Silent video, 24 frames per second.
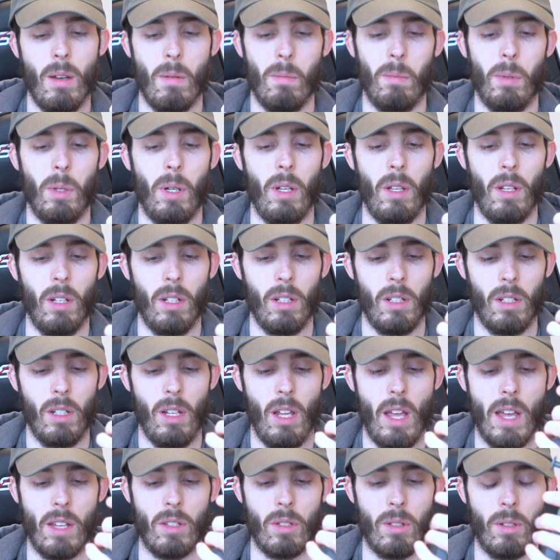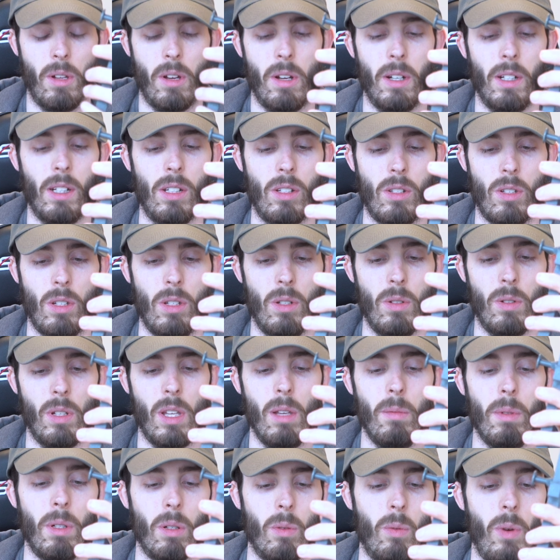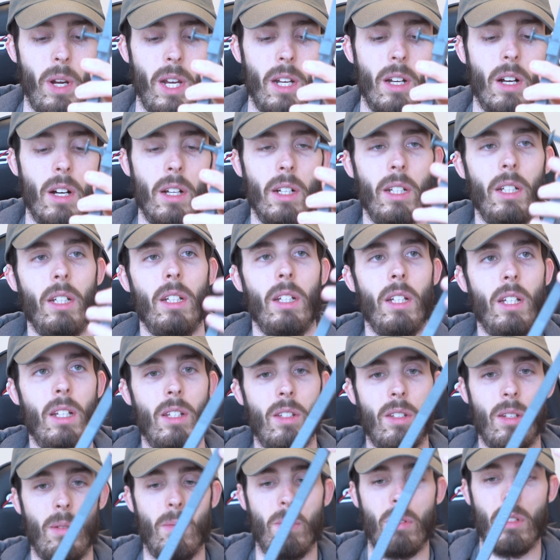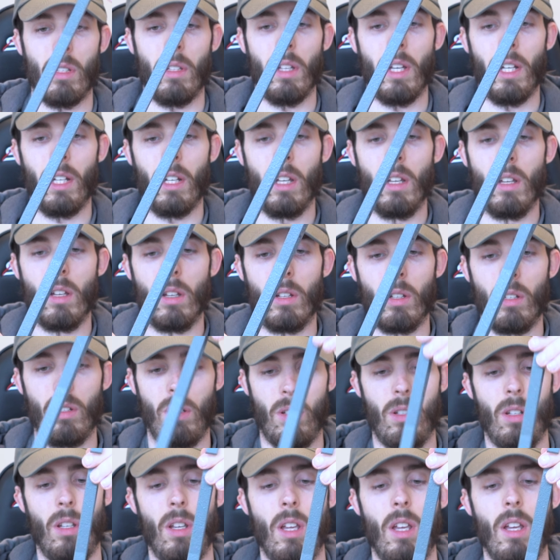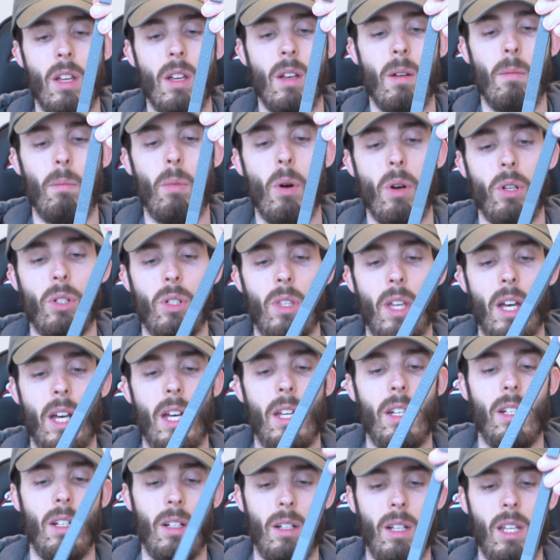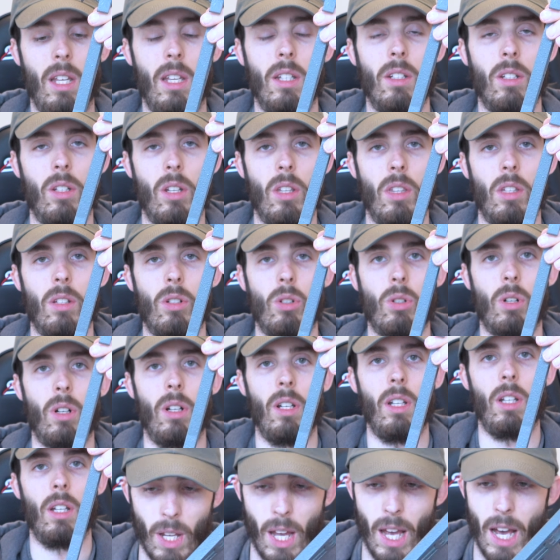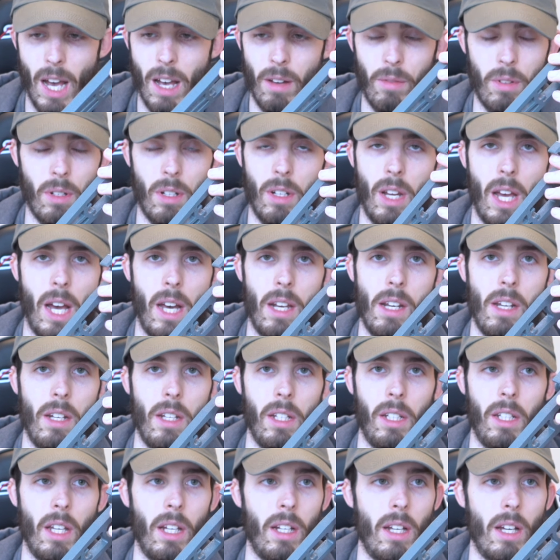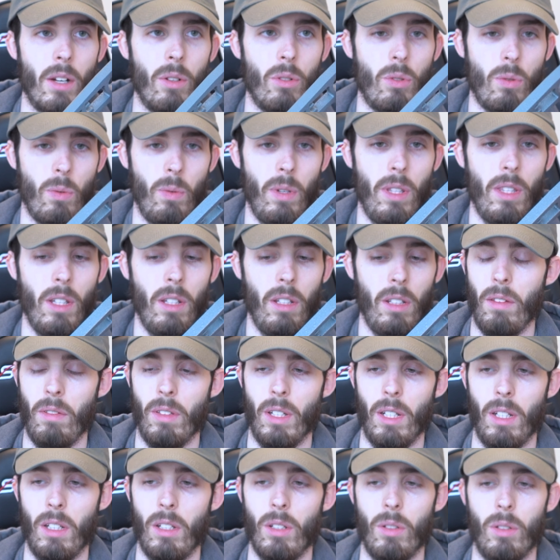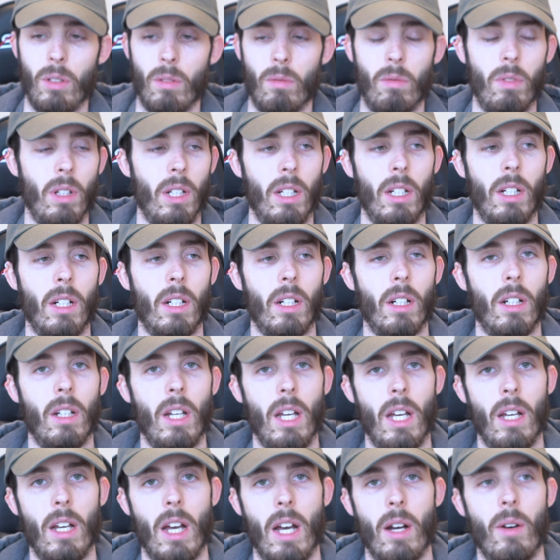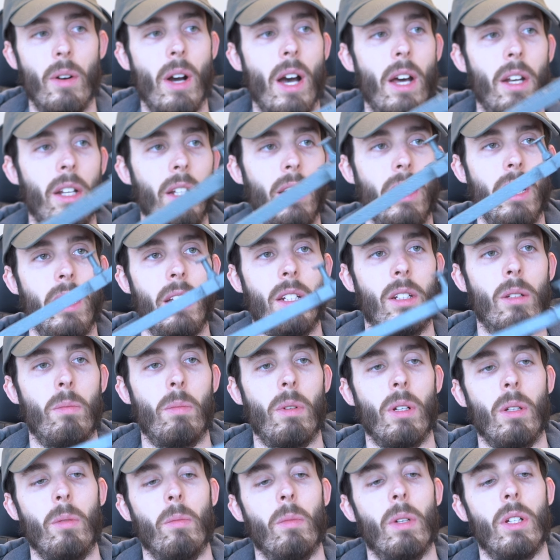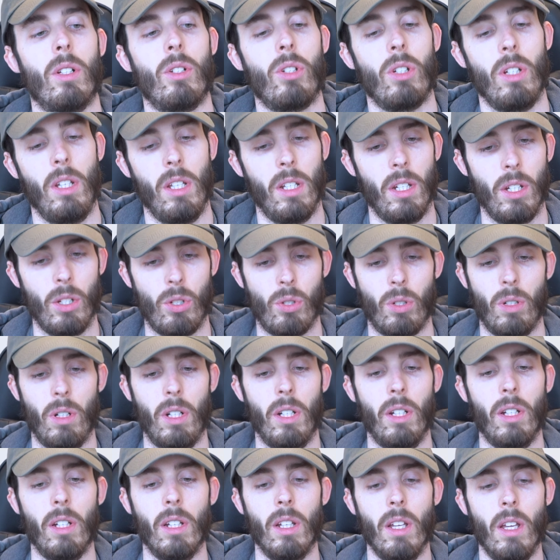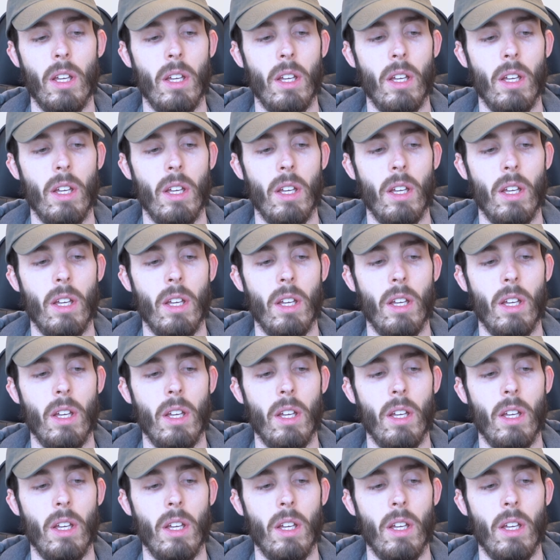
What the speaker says: But as long as you keep your weight on it, it seems to like push that into the tree. I haven't had any kickouts with it. I think you can figure out how to get into pretty much any tree